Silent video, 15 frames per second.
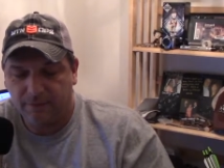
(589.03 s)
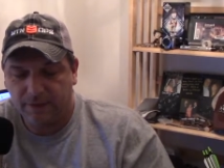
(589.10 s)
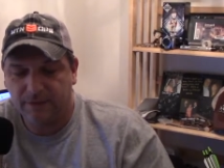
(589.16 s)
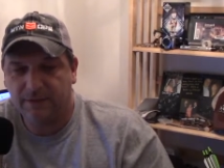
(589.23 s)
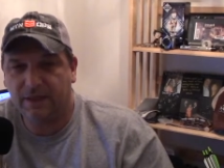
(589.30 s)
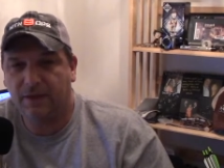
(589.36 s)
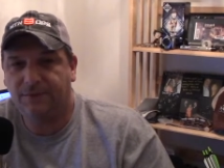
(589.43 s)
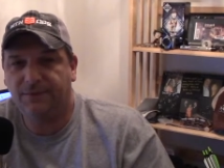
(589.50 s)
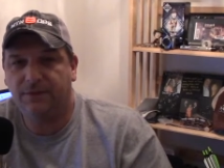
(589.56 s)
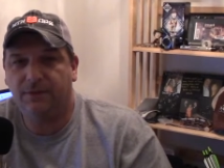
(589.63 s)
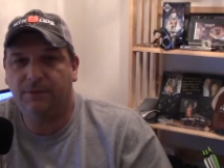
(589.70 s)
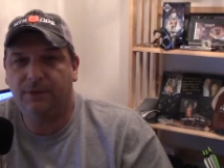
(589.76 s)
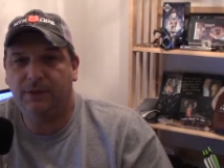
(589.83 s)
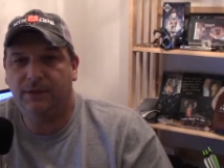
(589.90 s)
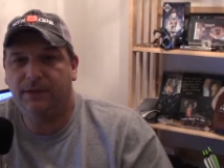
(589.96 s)
He's
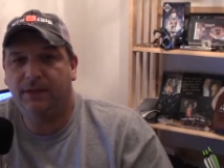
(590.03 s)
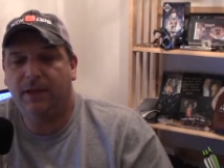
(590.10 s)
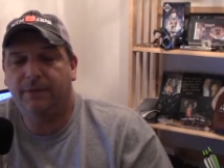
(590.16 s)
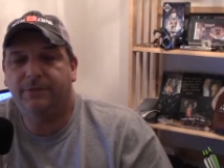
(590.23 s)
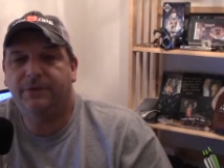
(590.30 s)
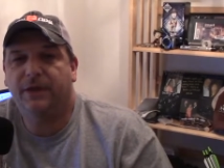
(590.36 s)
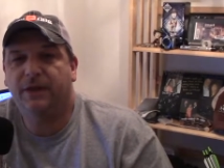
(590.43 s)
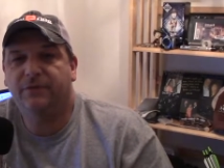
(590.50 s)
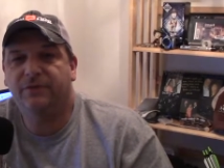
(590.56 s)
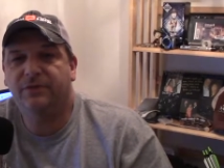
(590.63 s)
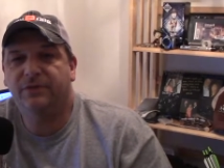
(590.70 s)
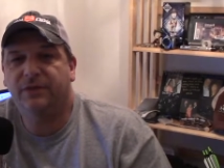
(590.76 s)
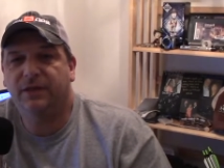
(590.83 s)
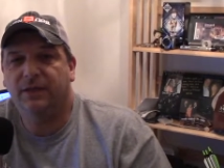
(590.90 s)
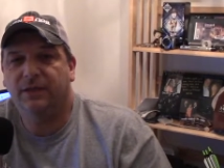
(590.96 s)
definitely one of the top
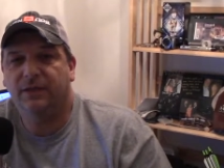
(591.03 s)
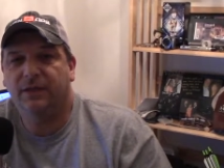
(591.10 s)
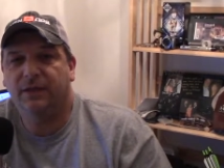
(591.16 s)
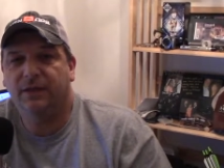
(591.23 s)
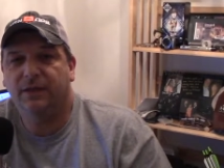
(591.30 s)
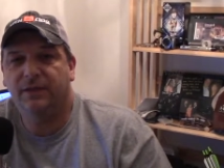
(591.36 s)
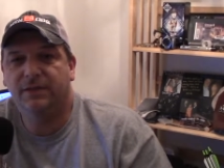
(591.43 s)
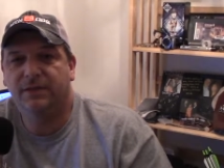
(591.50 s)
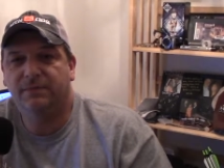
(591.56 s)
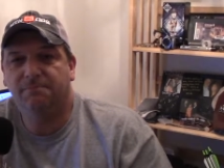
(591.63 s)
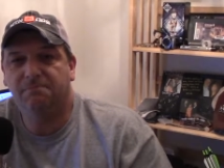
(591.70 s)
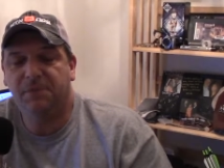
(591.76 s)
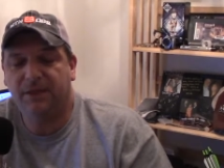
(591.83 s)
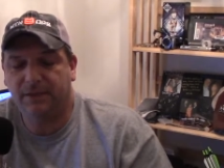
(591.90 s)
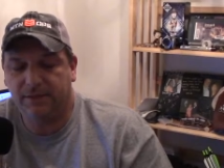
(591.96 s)
drivers, and he just
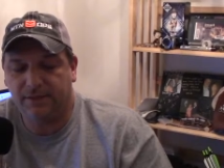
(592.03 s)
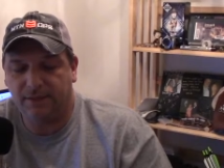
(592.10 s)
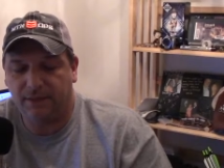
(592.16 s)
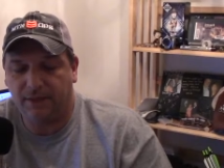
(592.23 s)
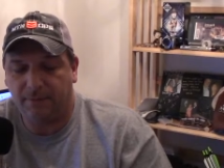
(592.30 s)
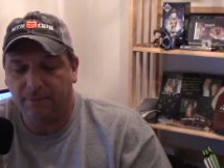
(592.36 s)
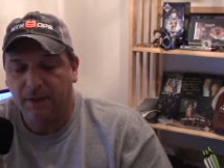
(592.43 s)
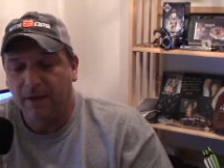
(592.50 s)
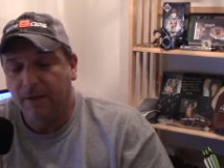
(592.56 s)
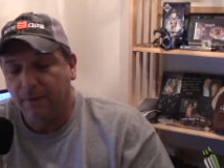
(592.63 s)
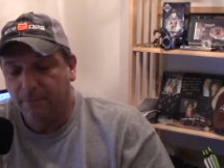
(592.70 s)
mixes it up.